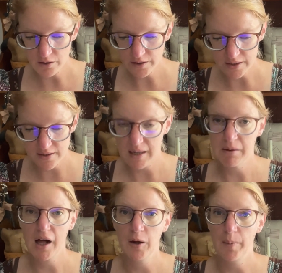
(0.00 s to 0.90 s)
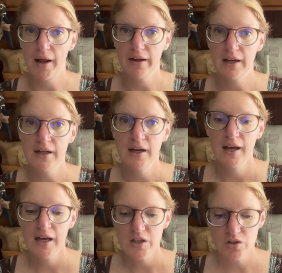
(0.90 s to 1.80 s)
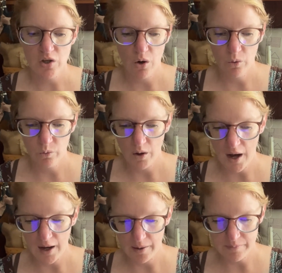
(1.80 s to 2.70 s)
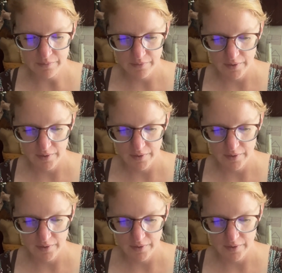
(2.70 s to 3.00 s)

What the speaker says: the same color palette. So I'm